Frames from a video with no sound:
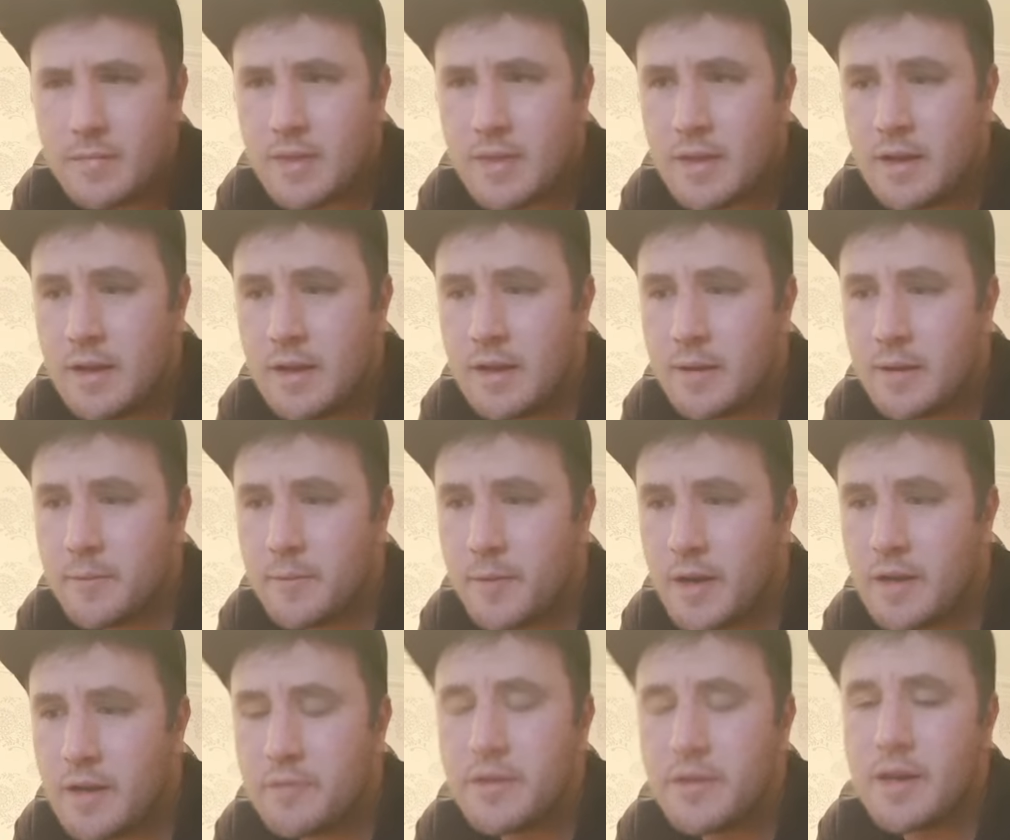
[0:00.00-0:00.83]
I
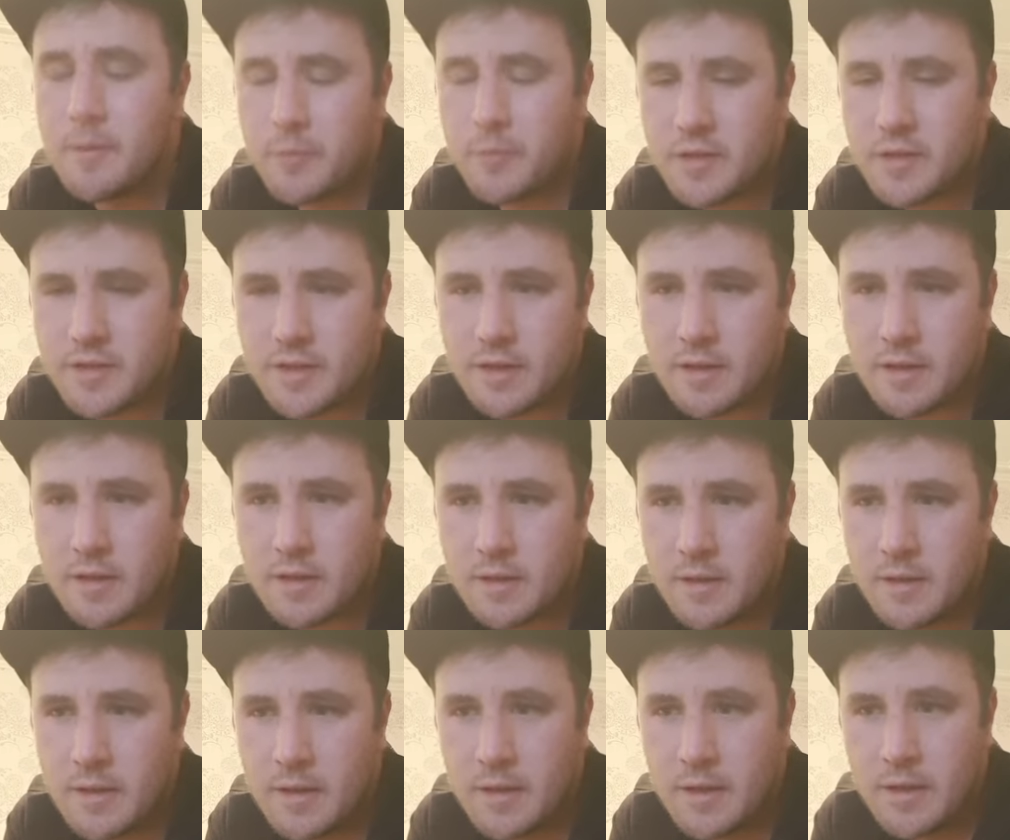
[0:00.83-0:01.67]
lived there up until
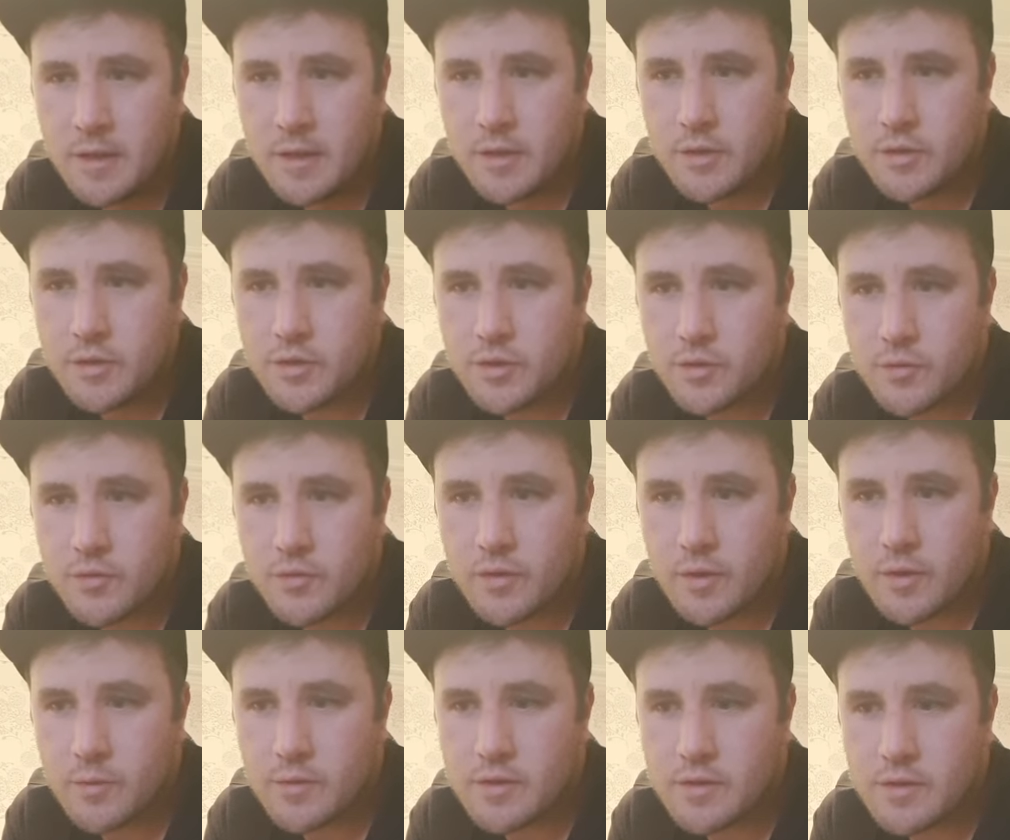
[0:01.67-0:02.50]

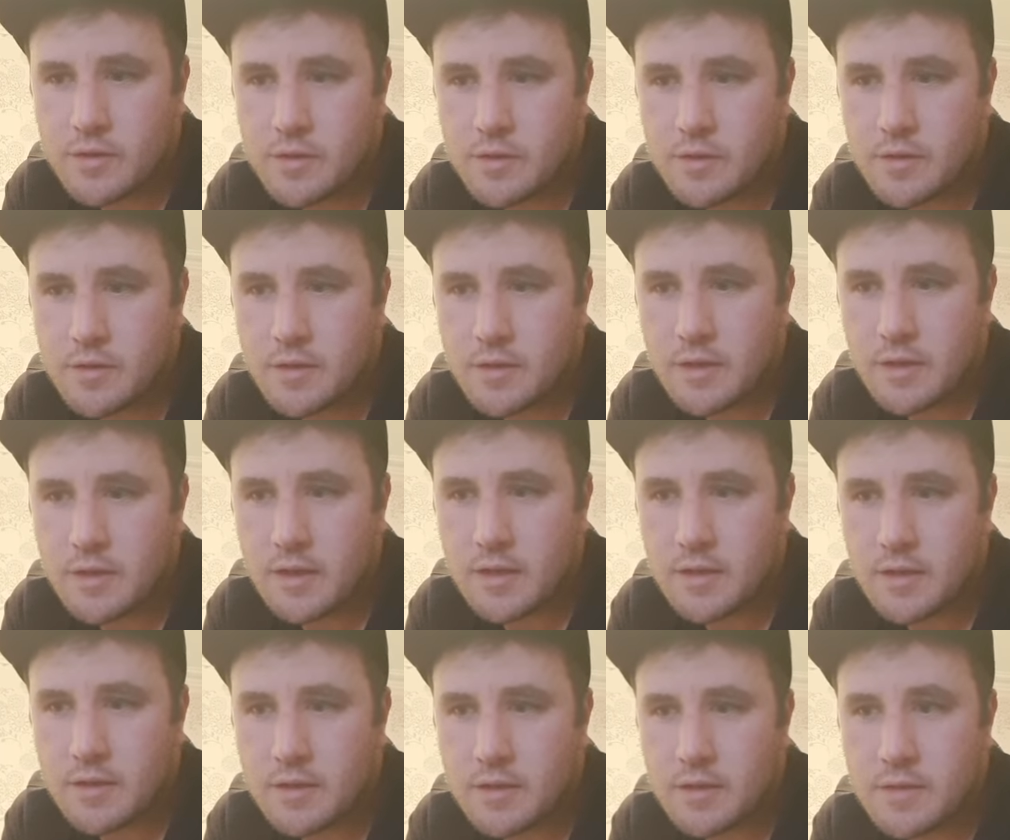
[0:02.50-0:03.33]

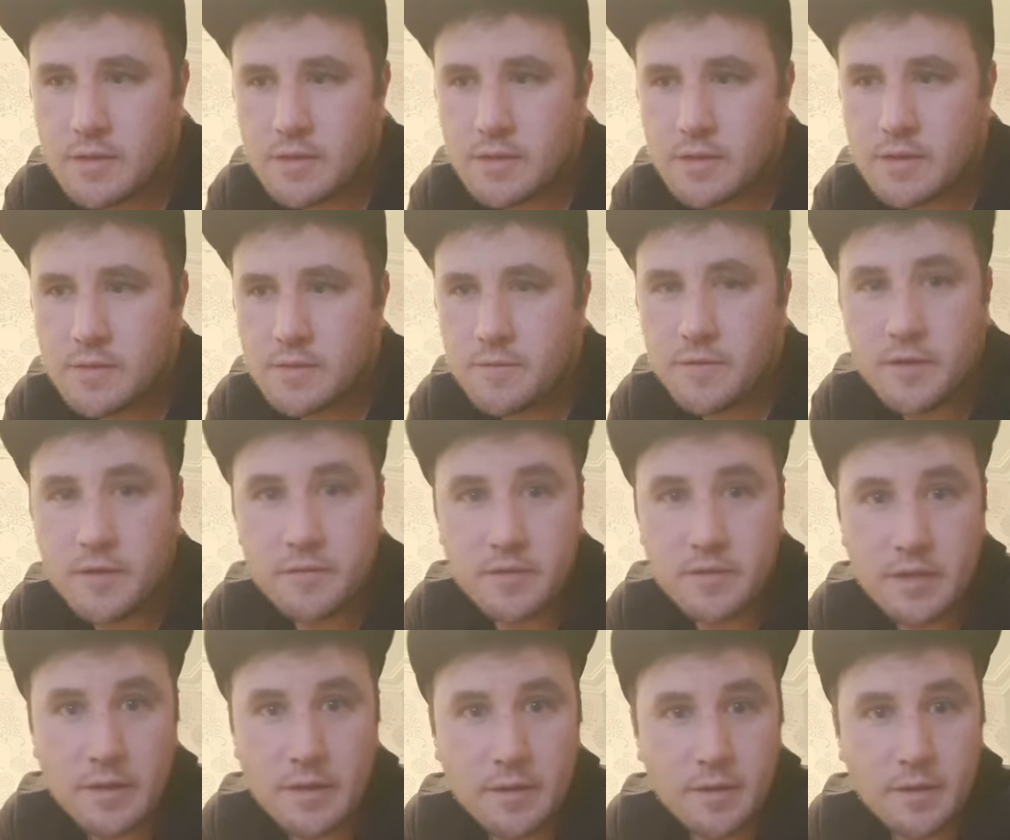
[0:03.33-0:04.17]

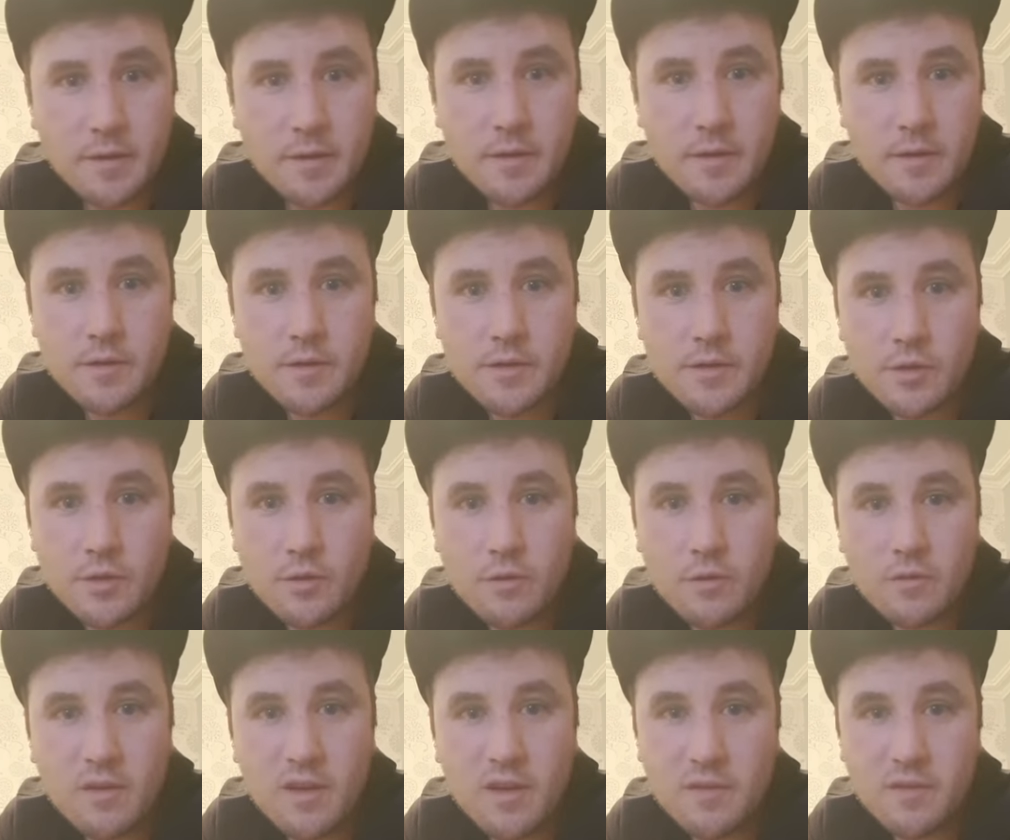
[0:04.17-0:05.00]
2015.
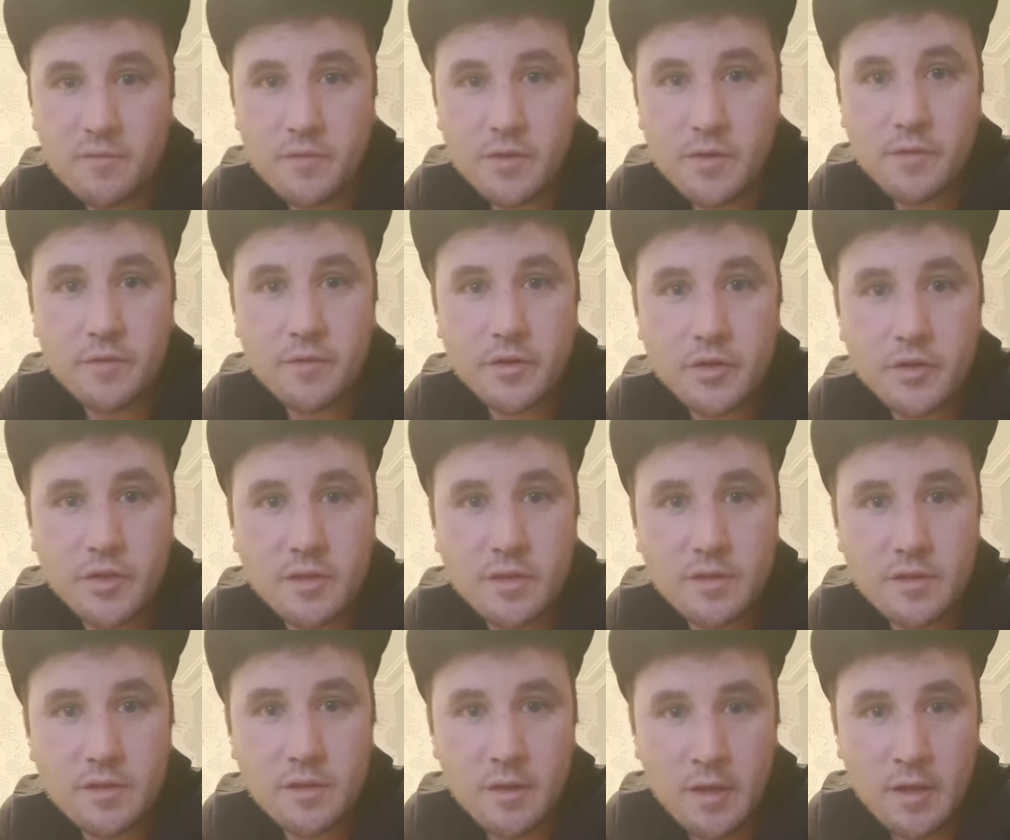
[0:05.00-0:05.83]
So I used to fish
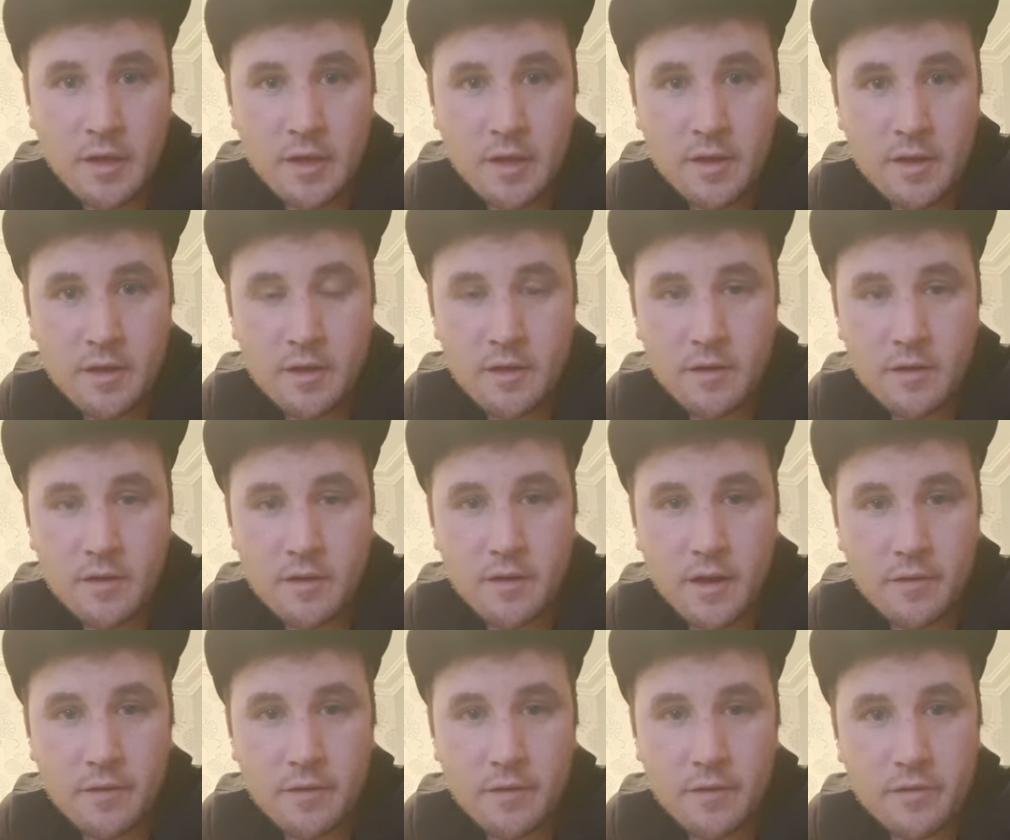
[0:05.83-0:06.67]
it
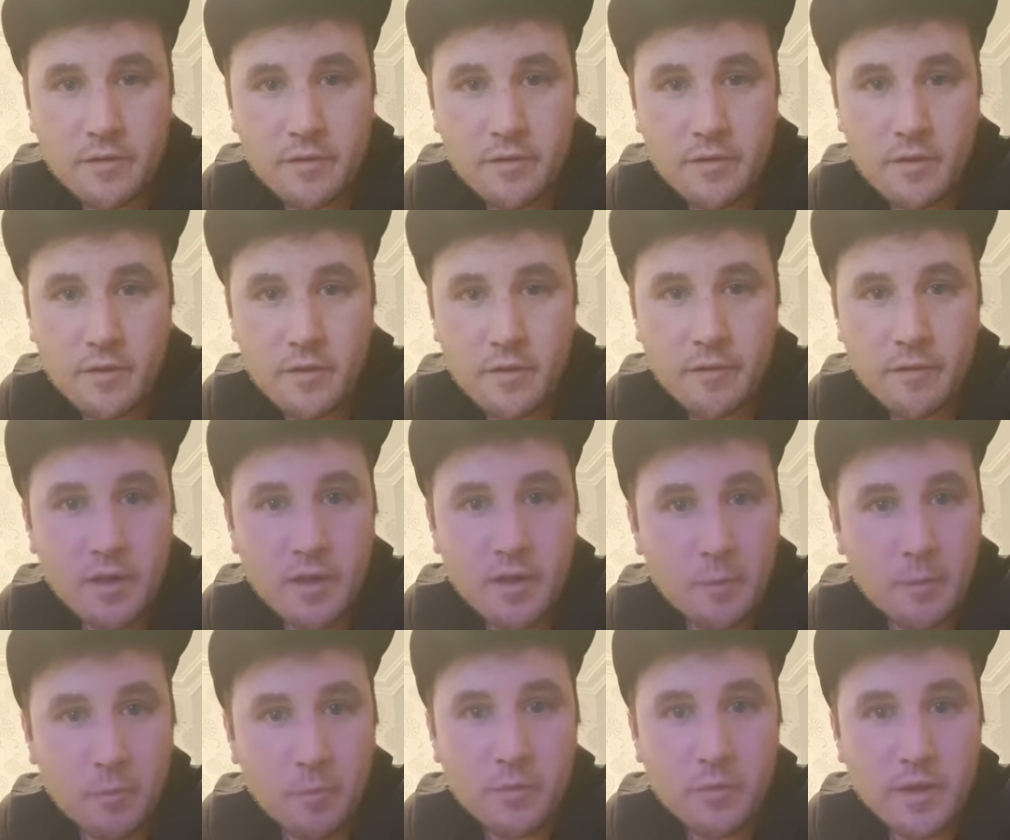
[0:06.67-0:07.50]
every
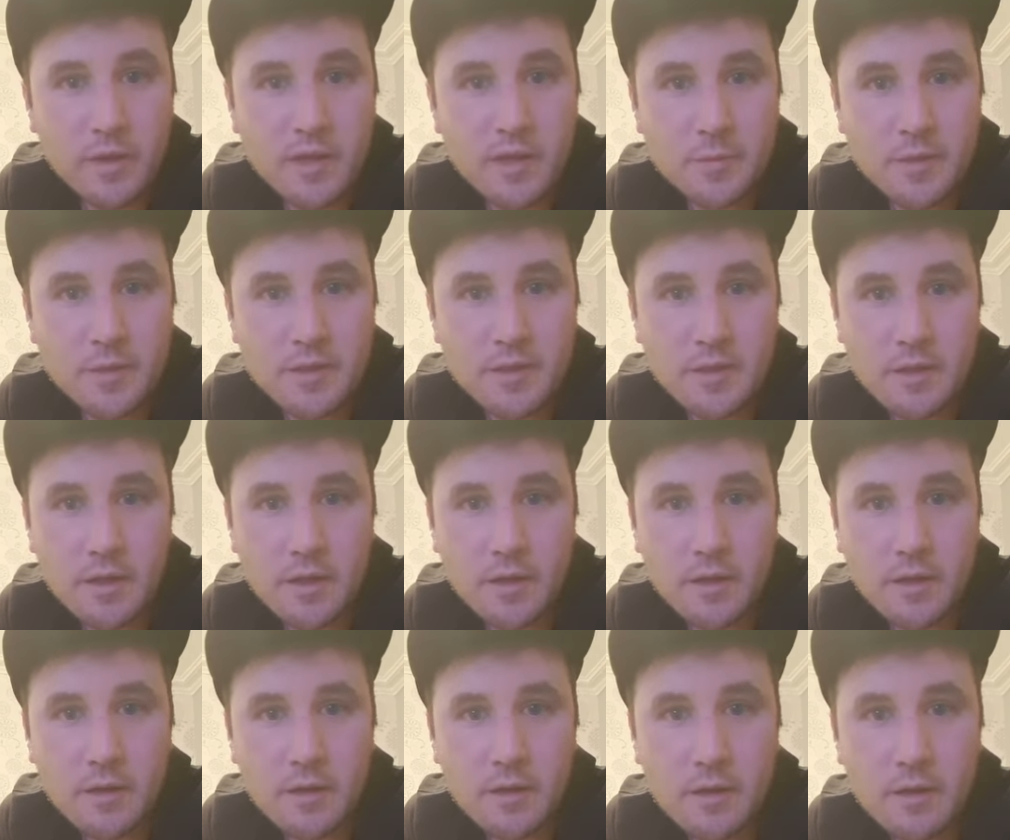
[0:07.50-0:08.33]
couple of weeks,
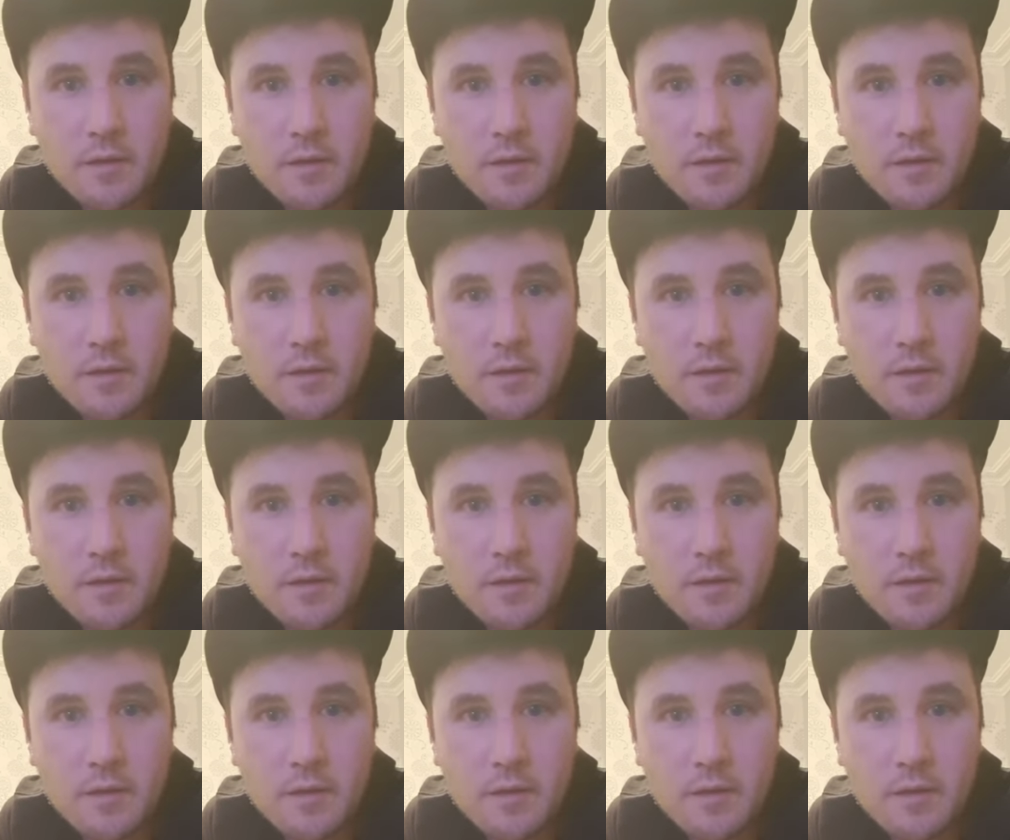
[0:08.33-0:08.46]
basically.